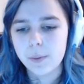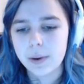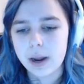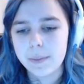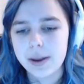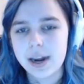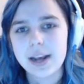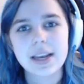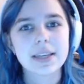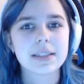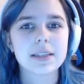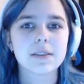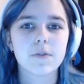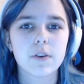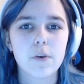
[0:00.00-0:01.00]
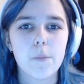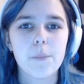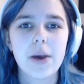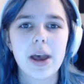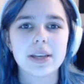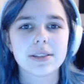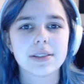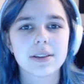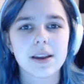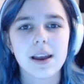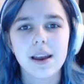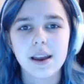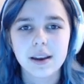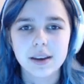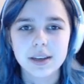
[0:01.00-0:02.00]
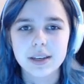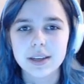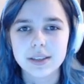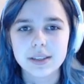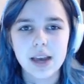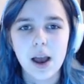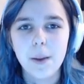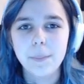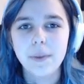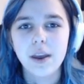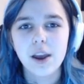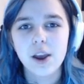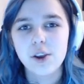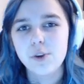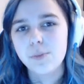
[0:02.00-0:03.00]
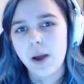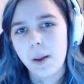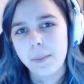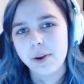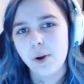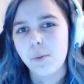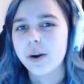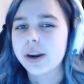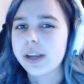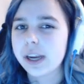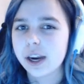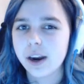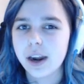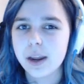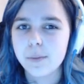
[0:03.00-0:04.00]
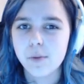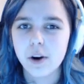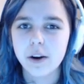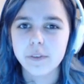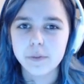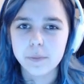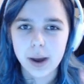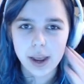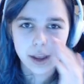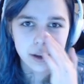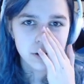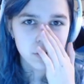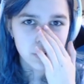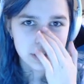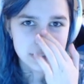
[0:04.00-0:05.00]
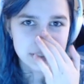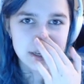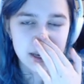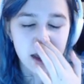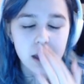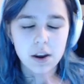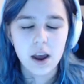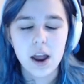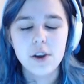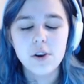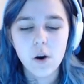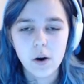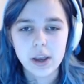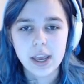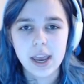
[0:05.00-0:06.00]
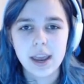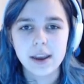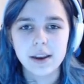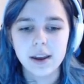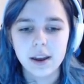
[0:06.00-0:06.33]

But I mean, I guess it's for the best because um, you probably don't want to hear any more of my annoying, uh, annoying